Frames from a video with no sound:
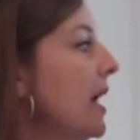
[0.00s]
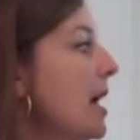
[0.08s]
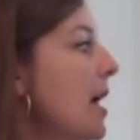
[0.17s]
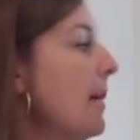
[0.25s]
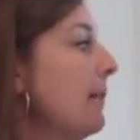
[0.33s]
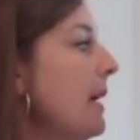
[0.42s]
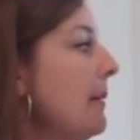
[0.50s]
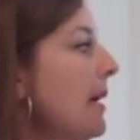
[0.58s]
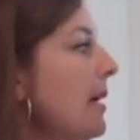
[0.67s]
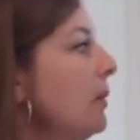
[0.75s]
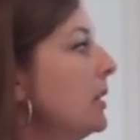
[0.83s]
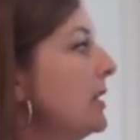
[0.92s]
My
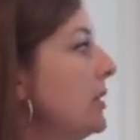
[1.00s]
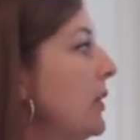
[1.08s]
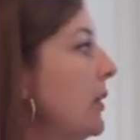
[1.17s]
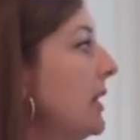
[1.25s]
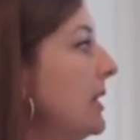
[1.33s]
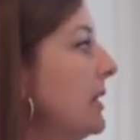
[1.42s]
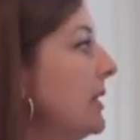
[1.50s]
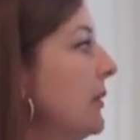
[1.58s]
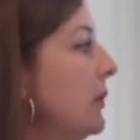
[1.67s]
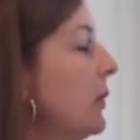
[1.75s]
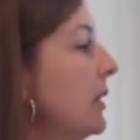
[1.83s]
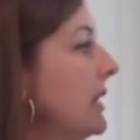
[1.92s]
mom
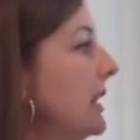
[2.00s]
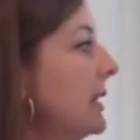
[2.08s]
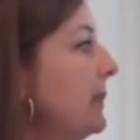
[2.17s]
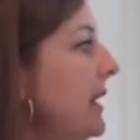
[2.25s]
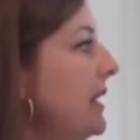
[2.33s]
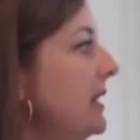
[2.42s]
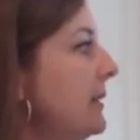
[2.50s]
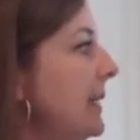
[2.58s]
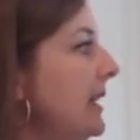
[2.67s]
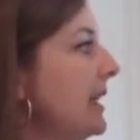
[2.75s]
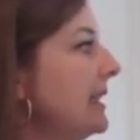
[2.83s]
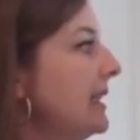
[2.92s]
once explained to me
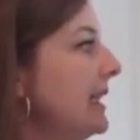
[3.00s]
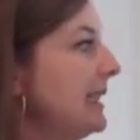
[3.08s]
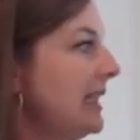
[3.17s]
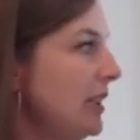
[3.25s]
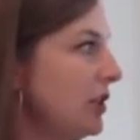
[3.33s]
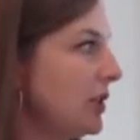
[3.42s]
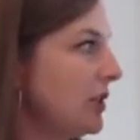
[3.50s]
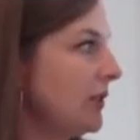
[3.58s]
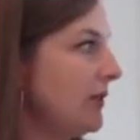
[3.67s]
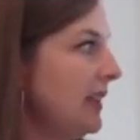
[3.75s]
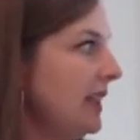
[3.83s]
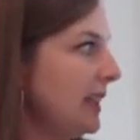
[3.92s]
that sensations or
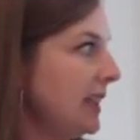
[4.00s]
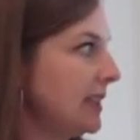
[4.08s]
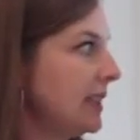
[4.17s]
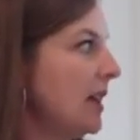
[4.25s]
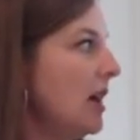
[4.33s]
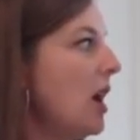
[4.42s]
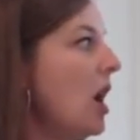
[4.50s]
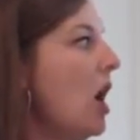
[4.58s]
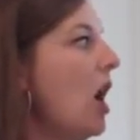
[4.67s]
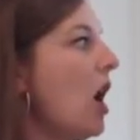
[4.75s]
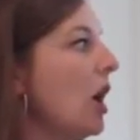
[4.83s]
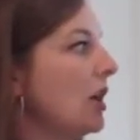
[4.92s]
feelings
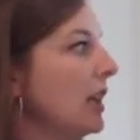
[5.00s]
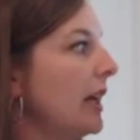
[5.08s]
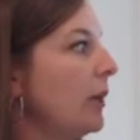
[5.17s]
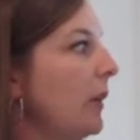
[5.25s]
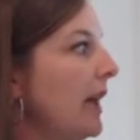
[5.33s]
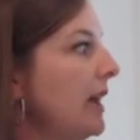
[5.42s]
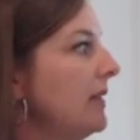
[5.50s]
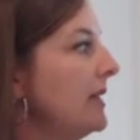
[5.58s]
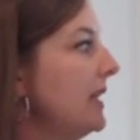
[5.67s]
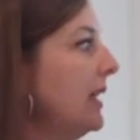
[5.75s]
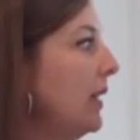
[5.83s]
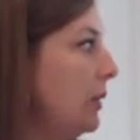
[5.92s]
are like waves in
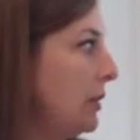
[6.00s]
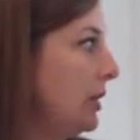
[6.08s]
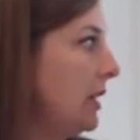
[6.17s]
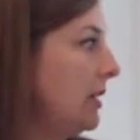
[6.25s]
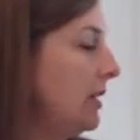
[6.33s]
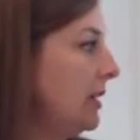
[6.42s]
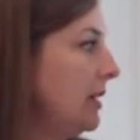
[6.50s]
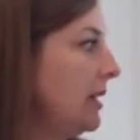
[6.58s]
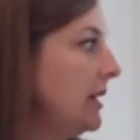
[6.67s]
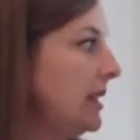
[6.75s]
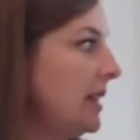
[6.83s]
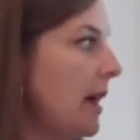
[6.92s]
the ocean.
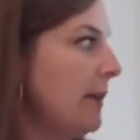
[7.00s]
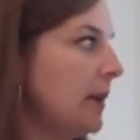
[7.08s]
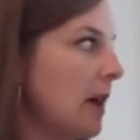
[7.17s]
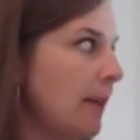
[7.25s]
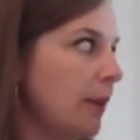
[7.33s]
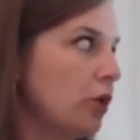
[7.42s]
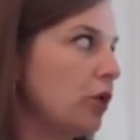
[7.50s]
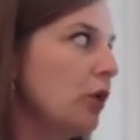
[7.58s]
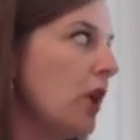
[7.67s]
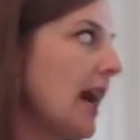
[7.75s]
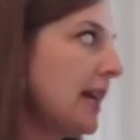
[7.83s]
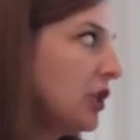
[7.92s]
Some come
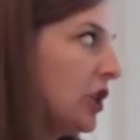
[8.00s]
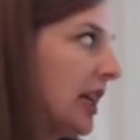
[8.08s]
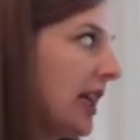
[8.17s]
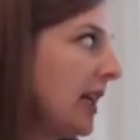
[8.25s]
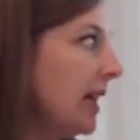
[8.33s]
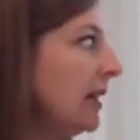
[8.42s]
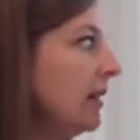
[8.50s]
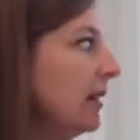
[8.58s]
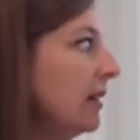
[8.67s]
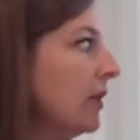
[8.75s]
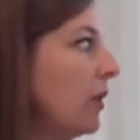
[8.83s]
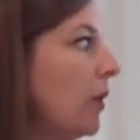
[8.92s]
crashing in,
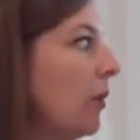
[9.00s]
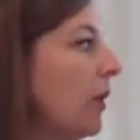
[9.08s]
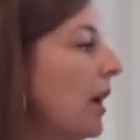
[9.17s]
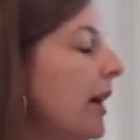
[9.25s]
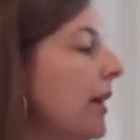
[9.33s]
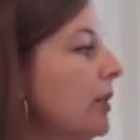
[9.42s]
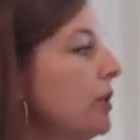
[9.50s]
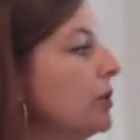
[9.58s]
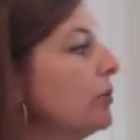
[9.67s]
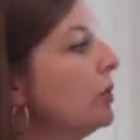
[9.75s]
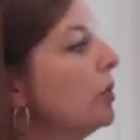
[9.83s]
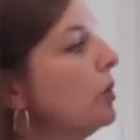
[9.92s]
while others
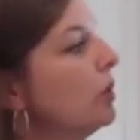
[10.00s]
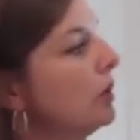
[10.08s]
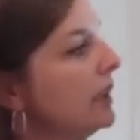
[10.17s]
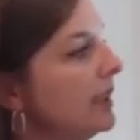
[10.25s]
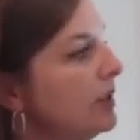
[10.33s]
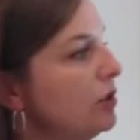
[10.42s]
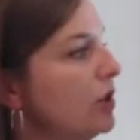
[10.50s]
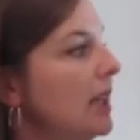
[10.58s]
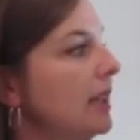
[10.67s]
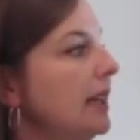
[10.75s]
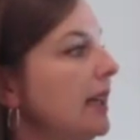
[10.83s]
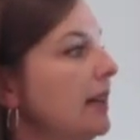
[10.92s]
roll in
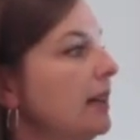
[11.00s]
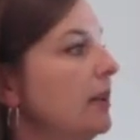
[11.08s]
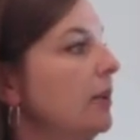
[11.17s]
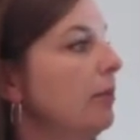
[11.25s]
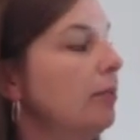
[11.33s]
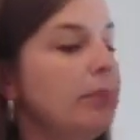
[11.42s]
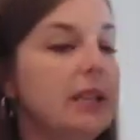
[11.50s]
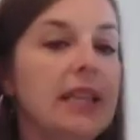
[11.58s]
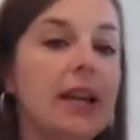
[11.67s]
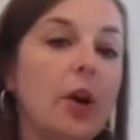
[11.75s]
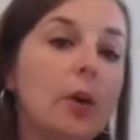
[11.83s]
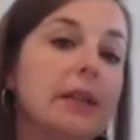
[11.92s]
gently, but they
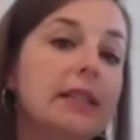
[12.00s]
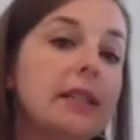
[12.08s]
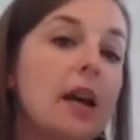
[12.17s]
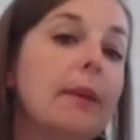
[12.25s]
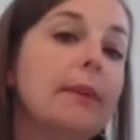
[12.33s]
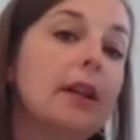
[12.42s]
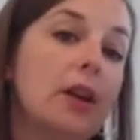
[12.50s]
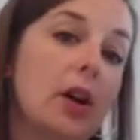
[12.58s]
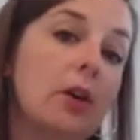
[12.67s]
always come and go.